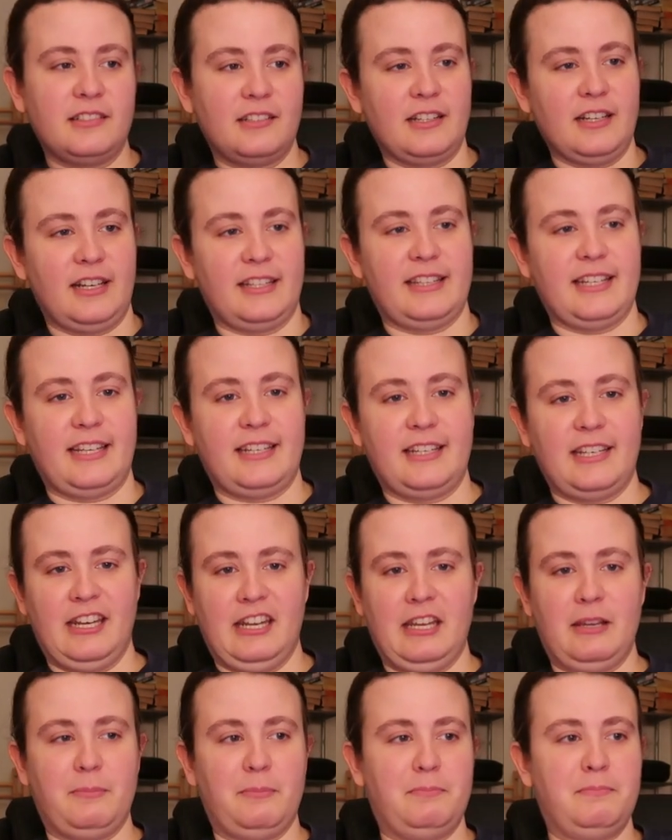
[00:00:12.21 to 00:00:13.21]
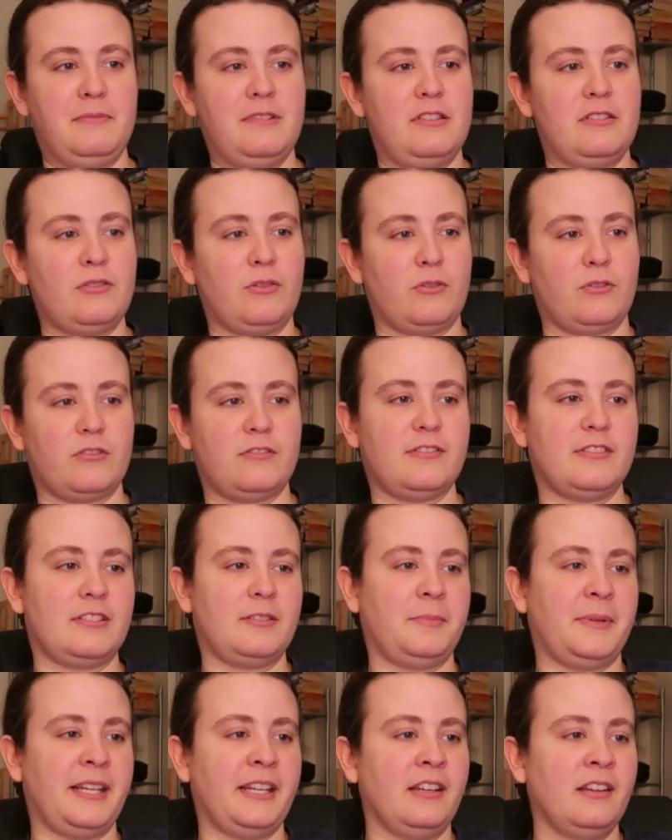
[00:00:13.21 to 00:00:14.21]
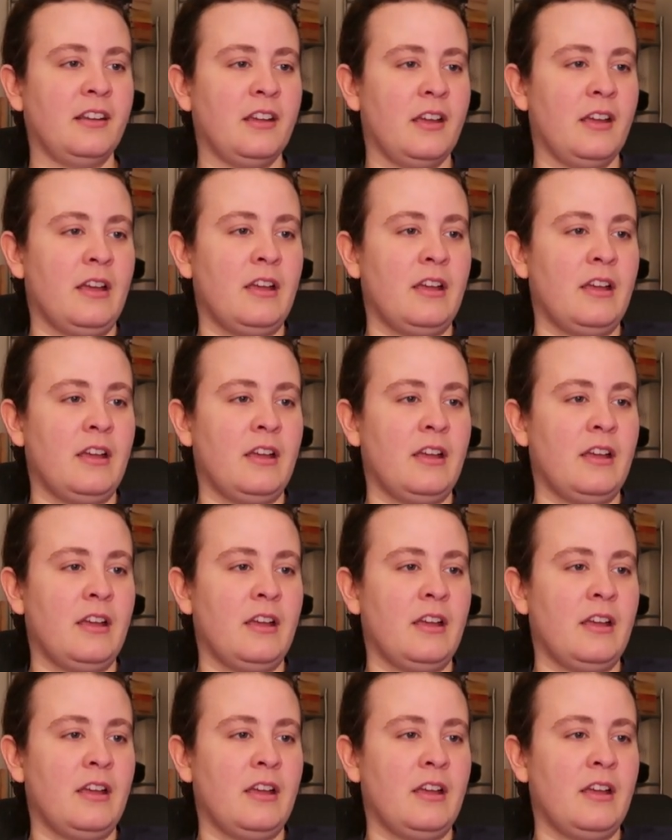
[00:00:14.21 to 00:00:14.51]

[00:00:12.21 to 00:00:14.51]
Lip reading: God, that name tortures me.